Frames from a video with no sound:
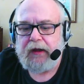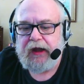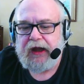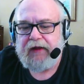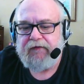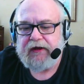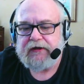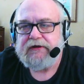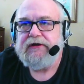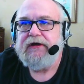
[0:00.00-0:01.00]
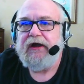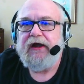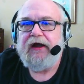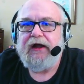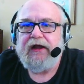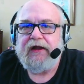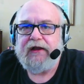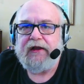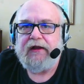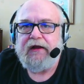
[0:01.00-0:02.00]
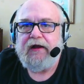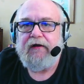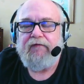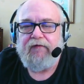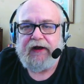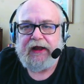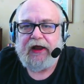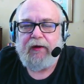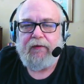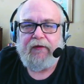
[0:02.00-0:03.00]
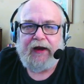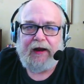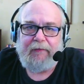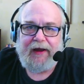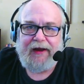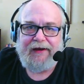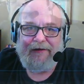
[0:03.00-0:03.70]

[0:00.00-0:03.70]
in this little video that I made.